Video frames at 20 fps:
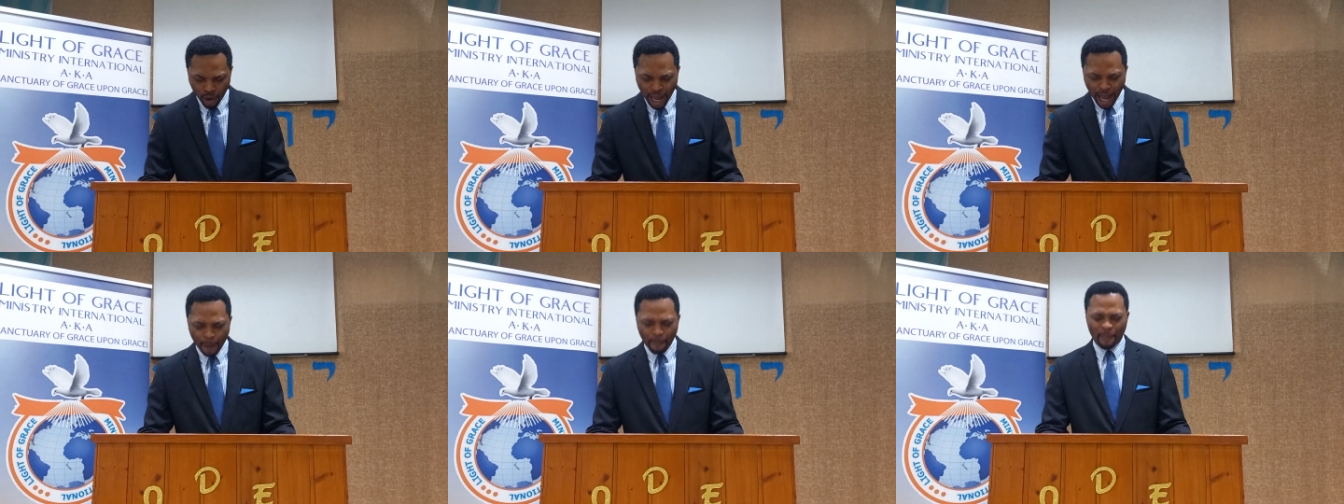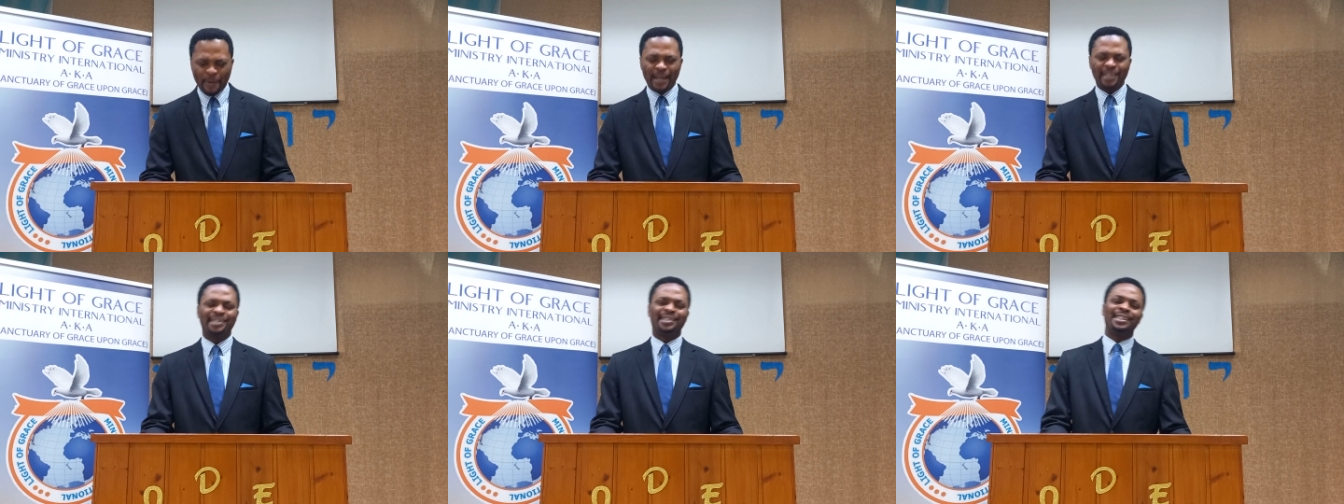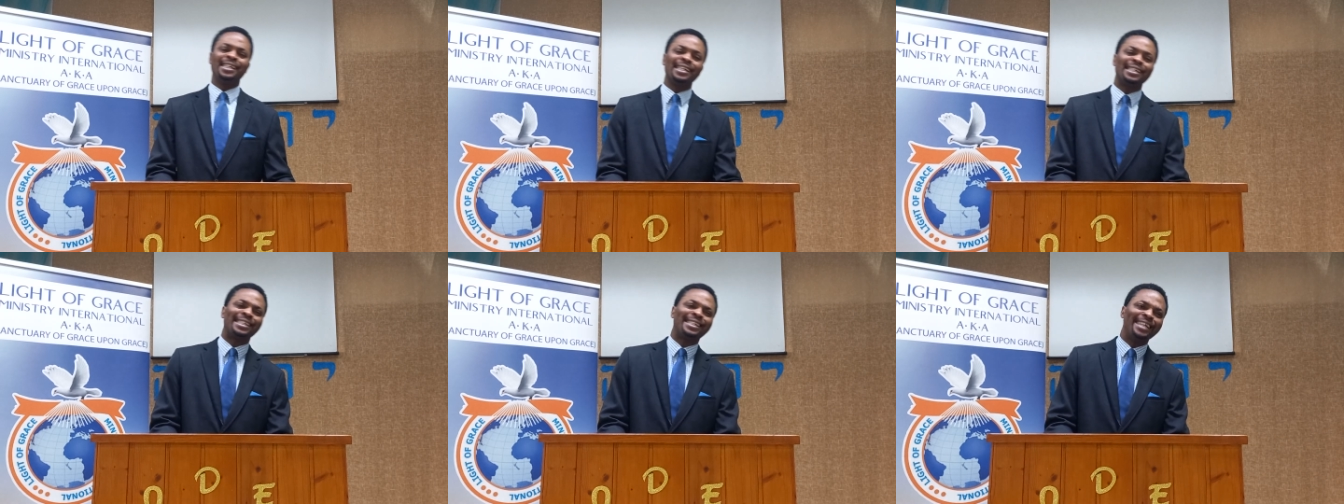are
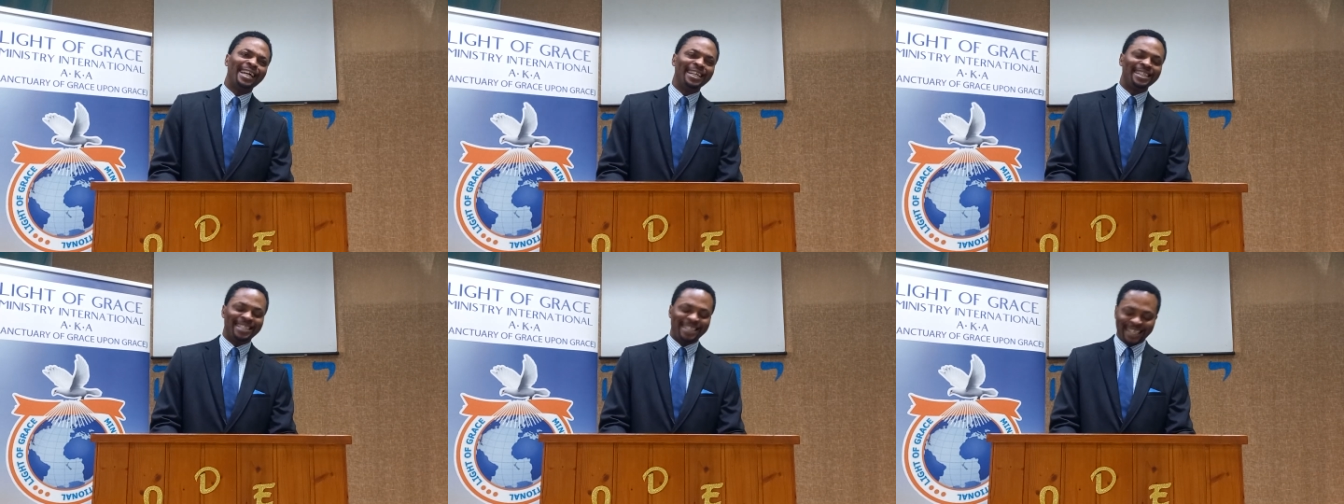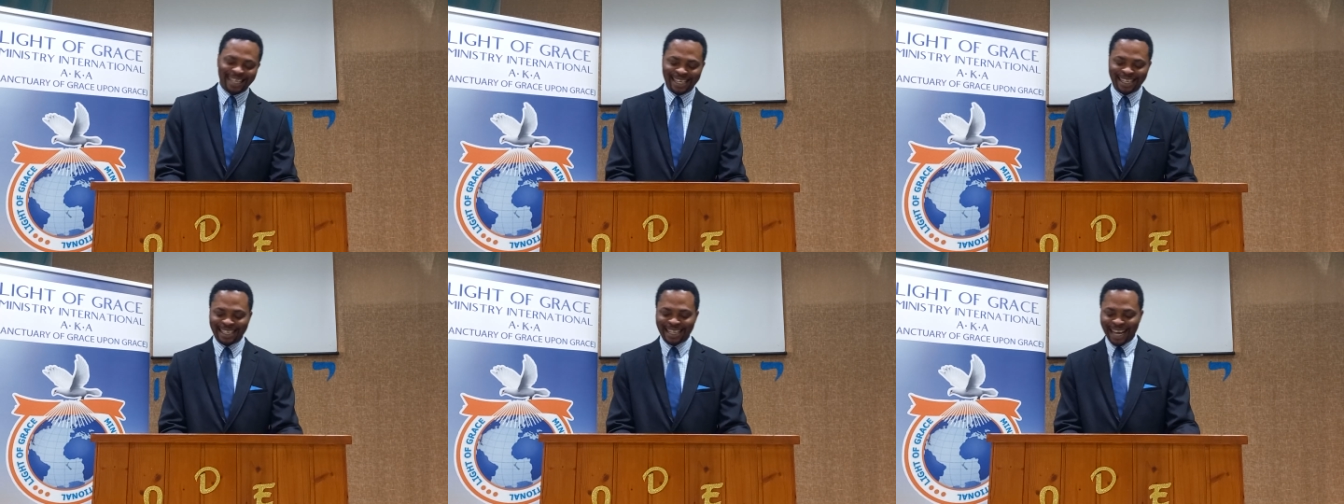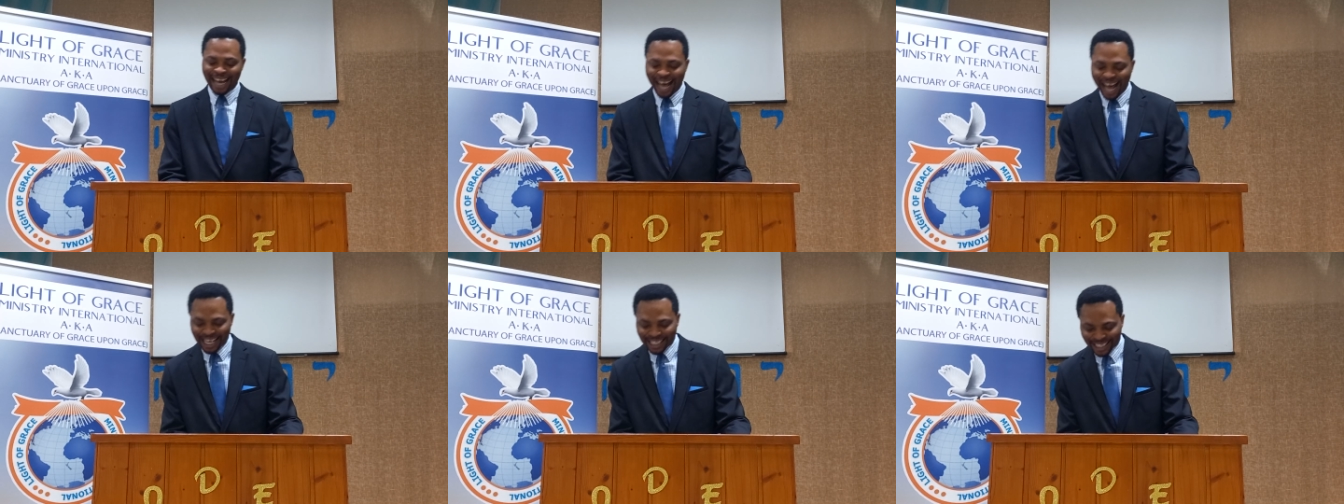persistent in
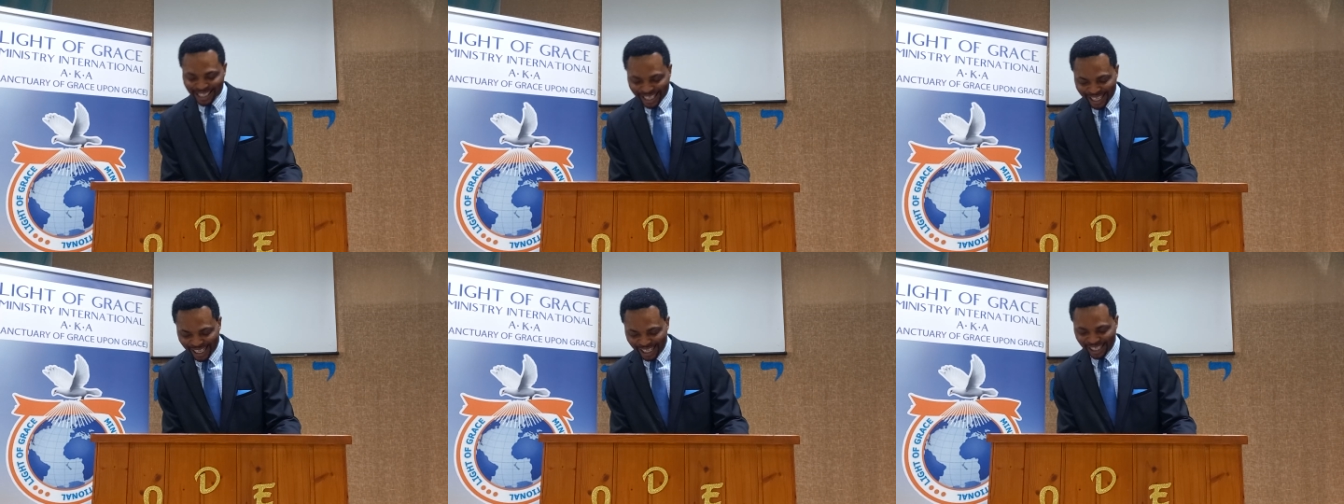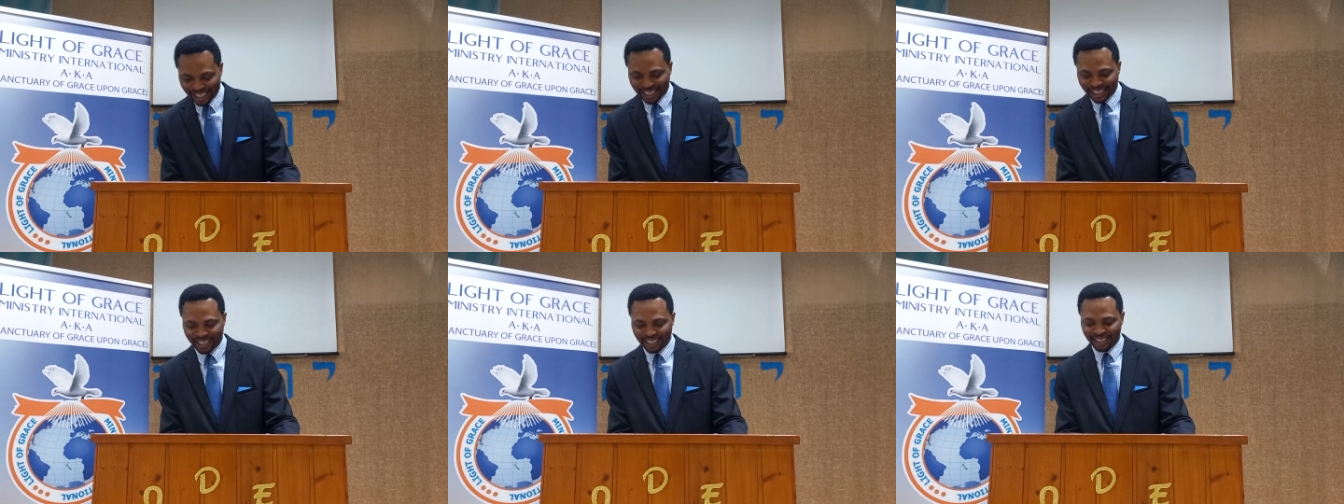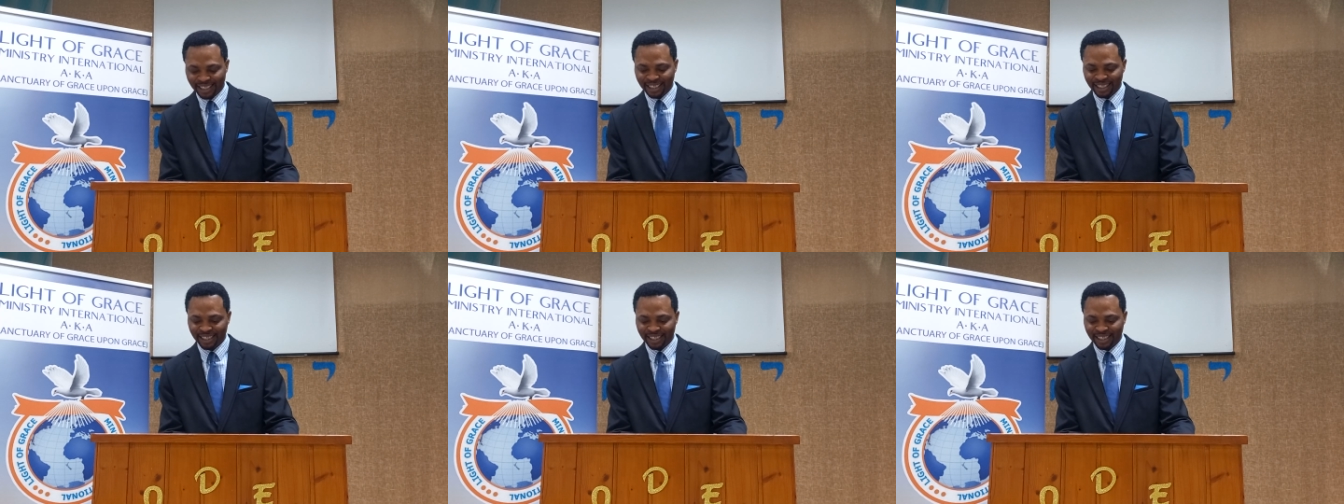asking